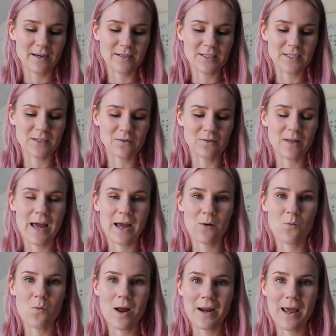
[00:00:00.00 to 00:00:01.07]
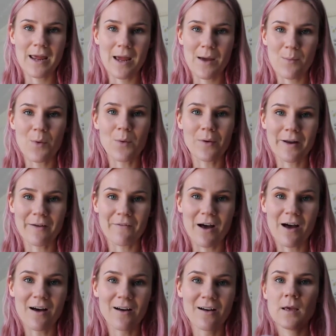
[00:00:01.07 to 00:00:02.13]
until like 1 a.m. or
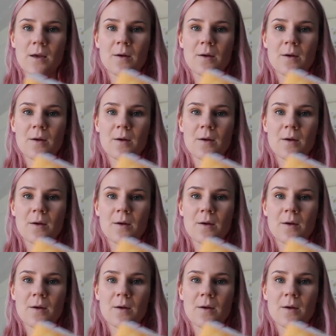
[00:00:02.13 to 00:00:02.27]
whatever.